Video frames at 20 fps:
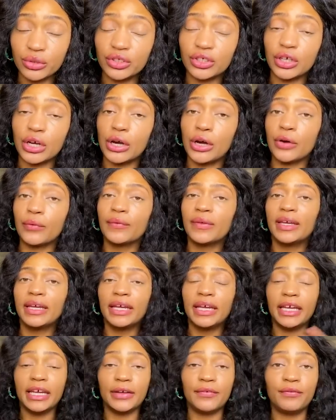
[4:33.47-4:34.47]
So
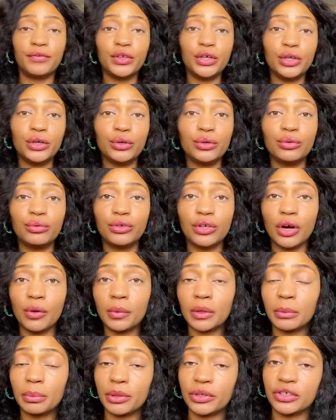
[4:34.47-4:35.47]
if you don't
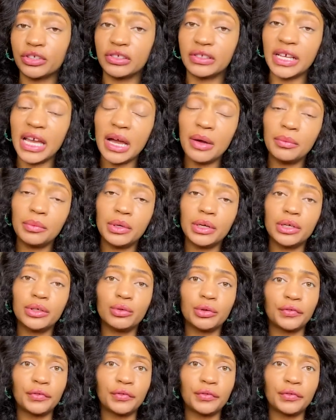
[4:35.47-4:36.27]
want to purchase that one,